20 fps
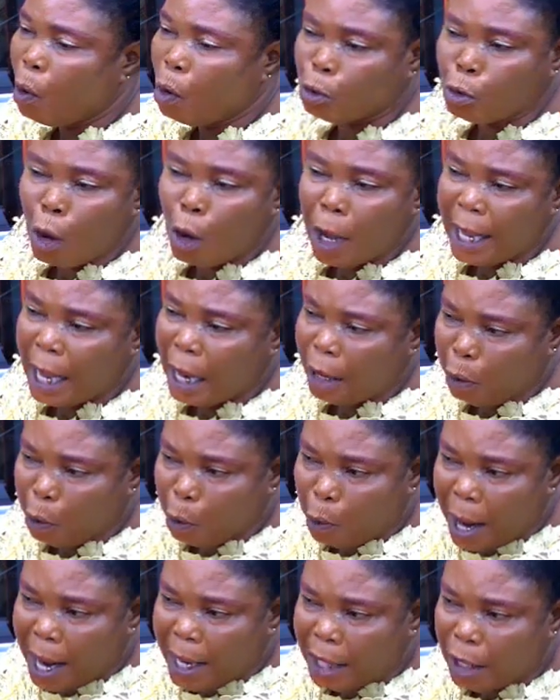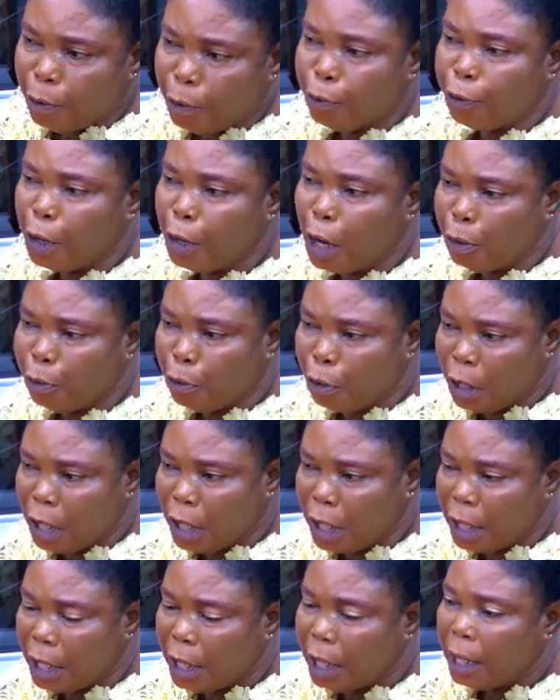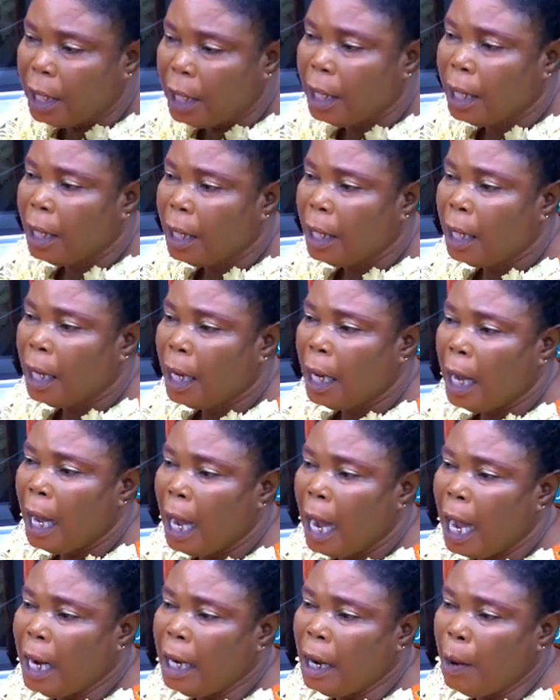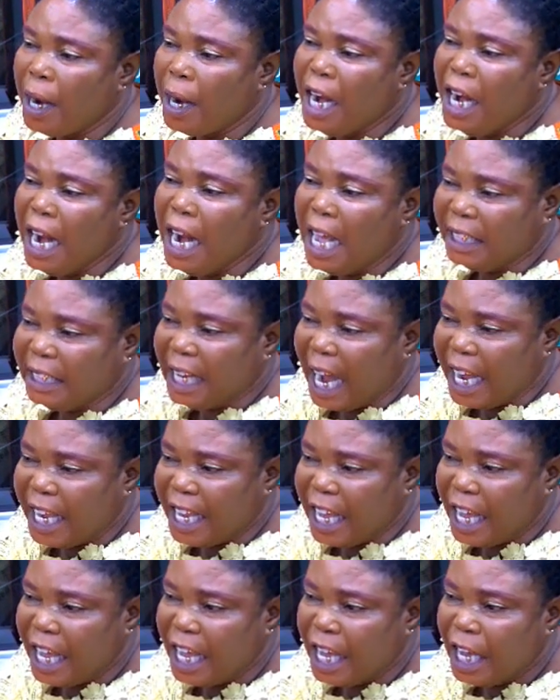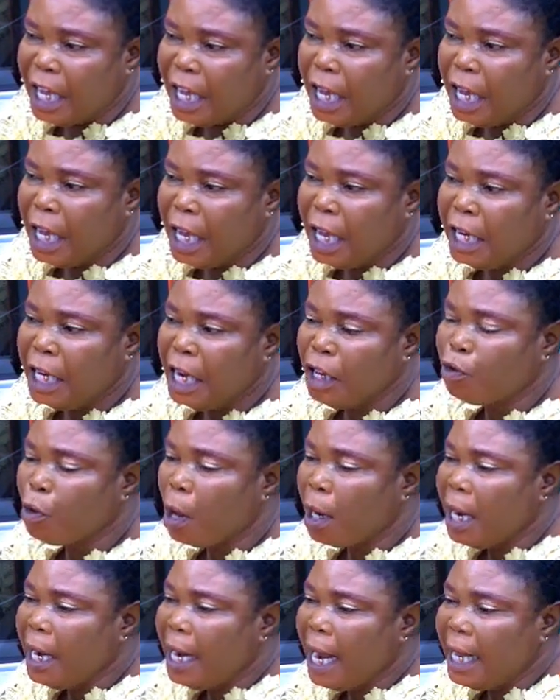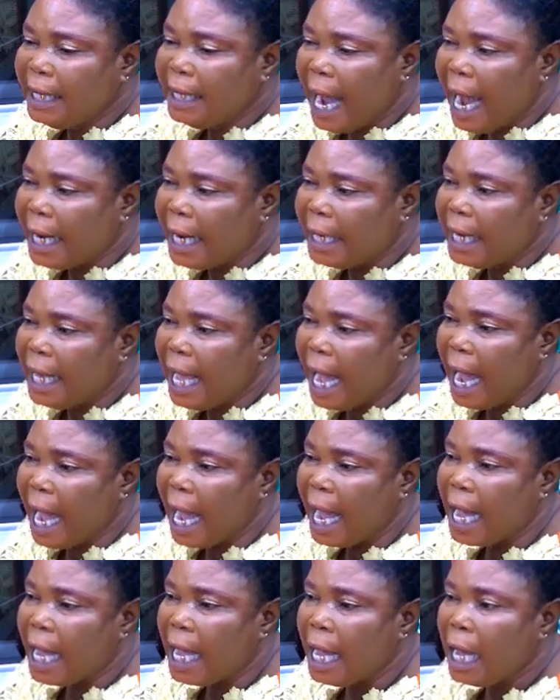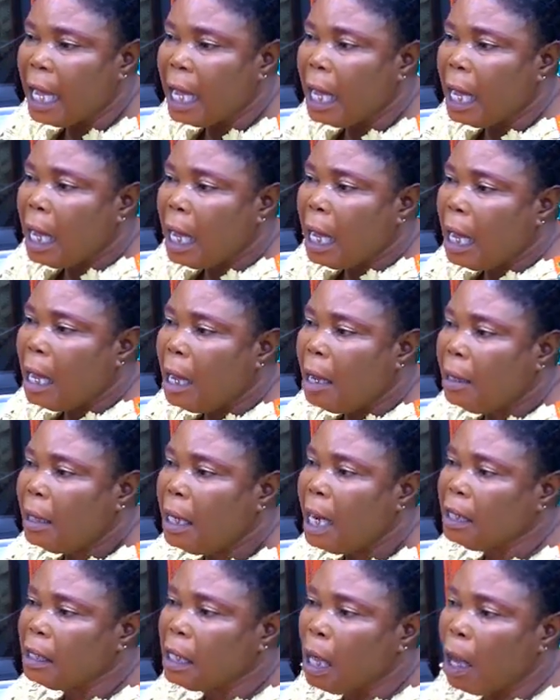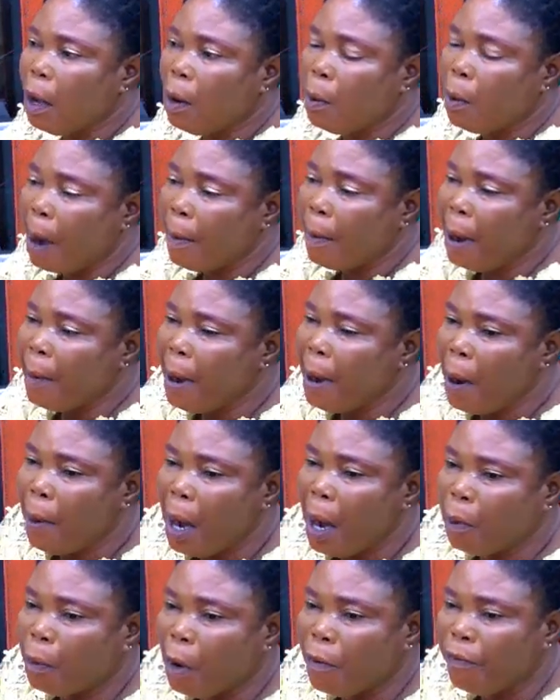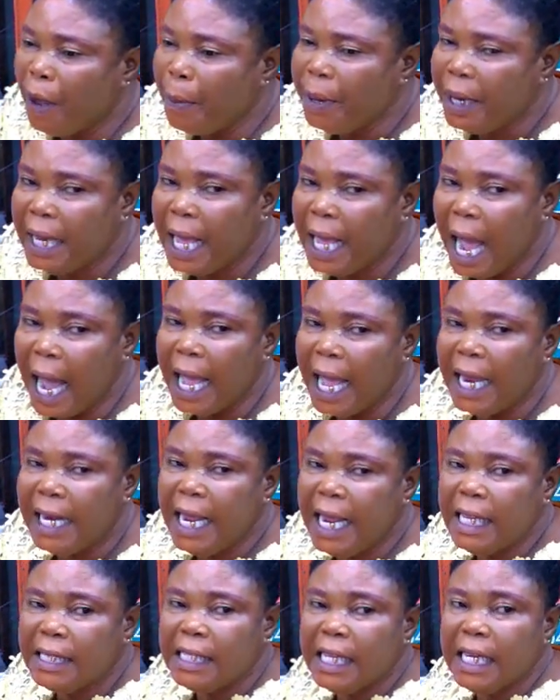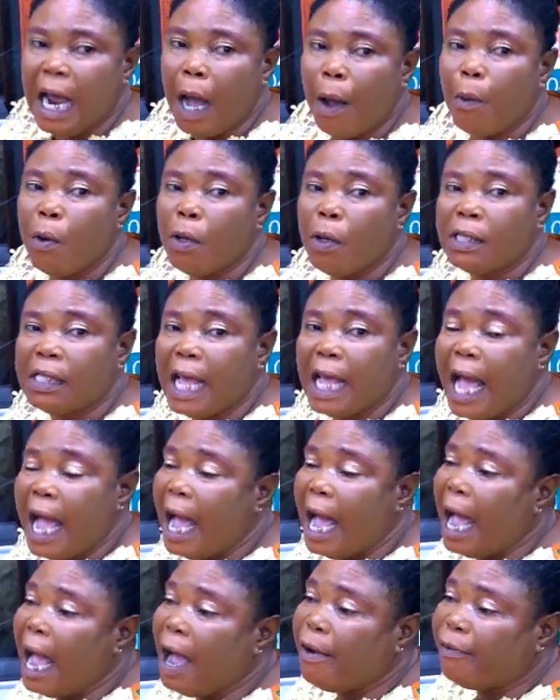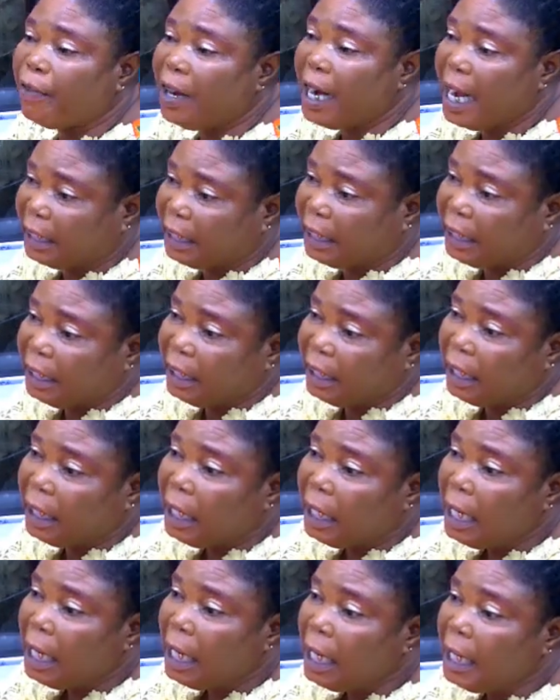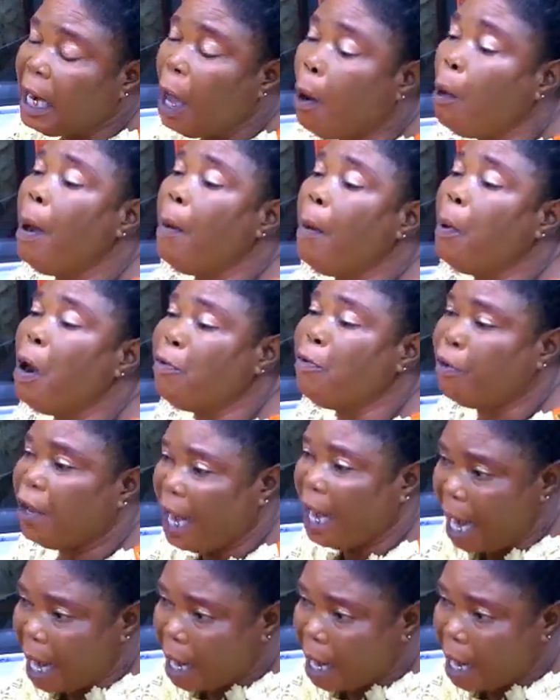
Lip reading: Sawyer, no one, dear, and fear dream. Anna, when in a jay. That's what in a jay, dear. Nessa, Ababa, where coffee, dear. A dint in our old sir, Afanachi. Now, we'll be Bodia.